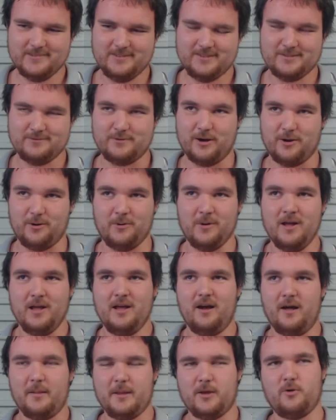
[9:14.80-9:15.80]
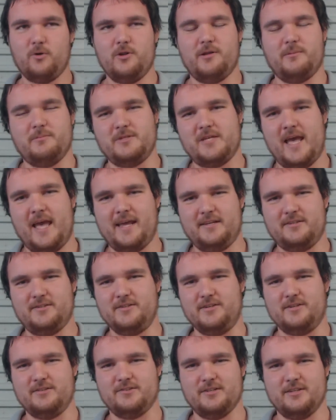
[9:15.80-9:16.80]
well, I think calling them tanks
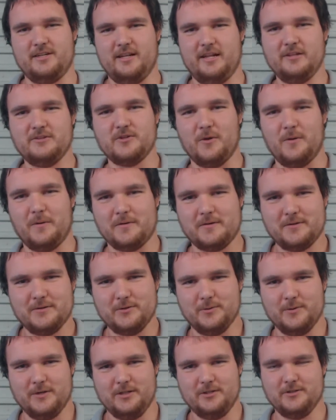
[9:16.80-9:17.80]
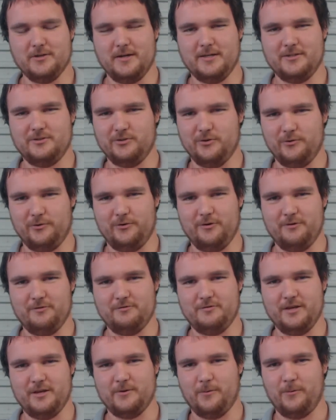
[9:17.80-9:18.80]
is an insult to an entire genre
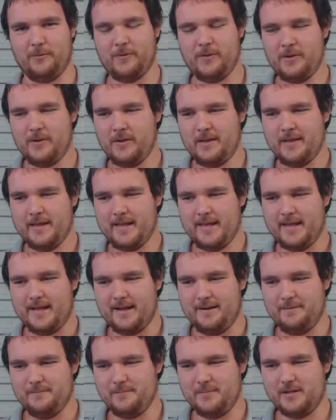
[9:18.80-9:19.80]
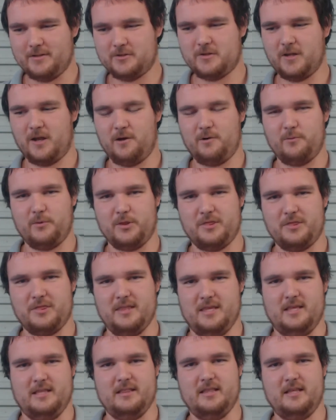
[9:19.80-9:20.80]
of vehicle. Let's start with
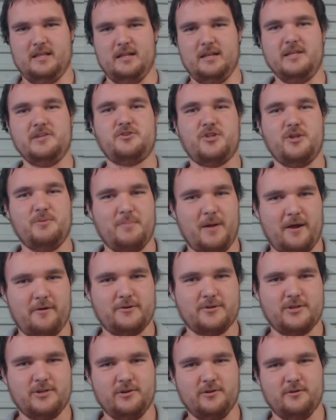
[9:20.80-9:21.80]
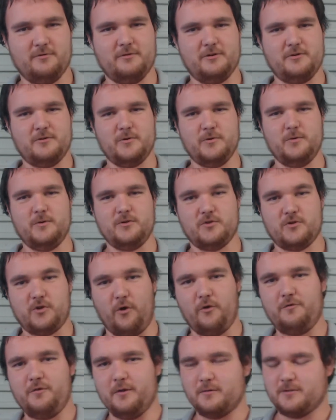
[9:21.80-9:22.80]
the least embarrassing of the two, the
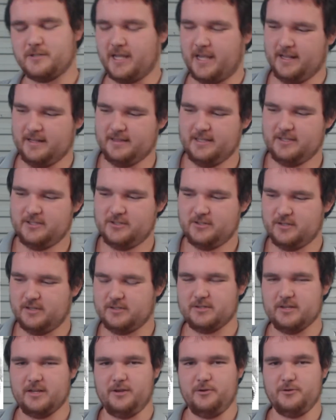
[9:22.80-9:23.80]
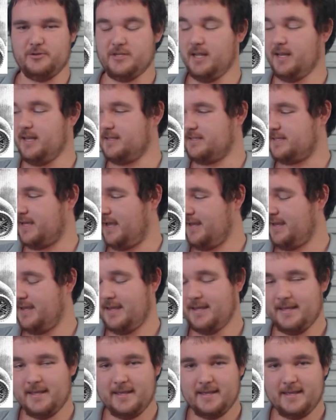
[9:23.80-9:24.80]
Schofield tank. This is a New Zealand tank.
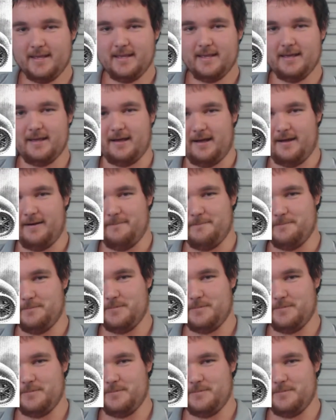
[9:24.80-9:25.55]
I